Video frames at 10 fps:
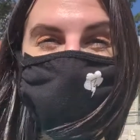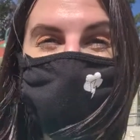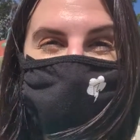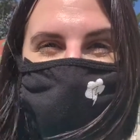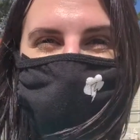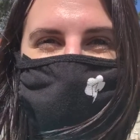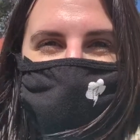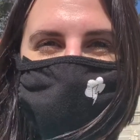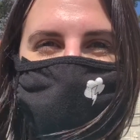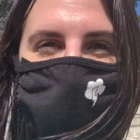already time
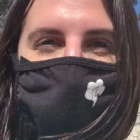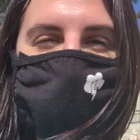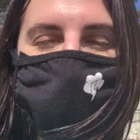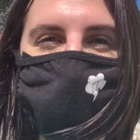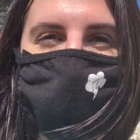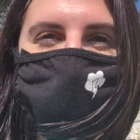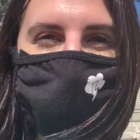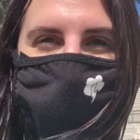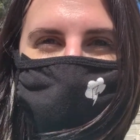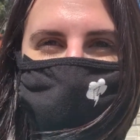for my member
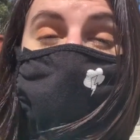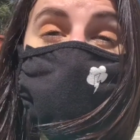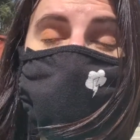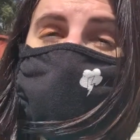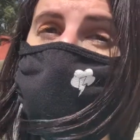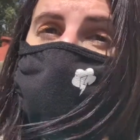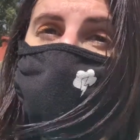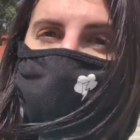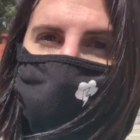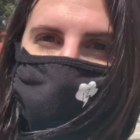preview. You can start with
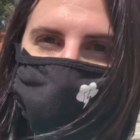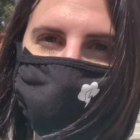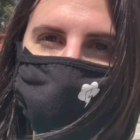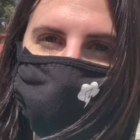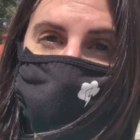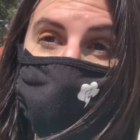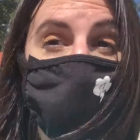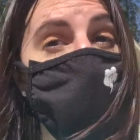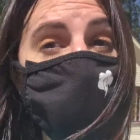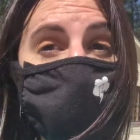either exhibit.
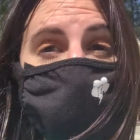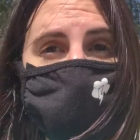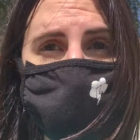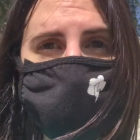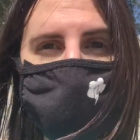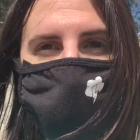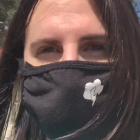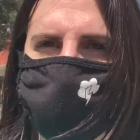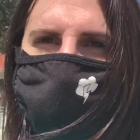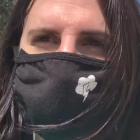I'm gonna go to the Try It Studio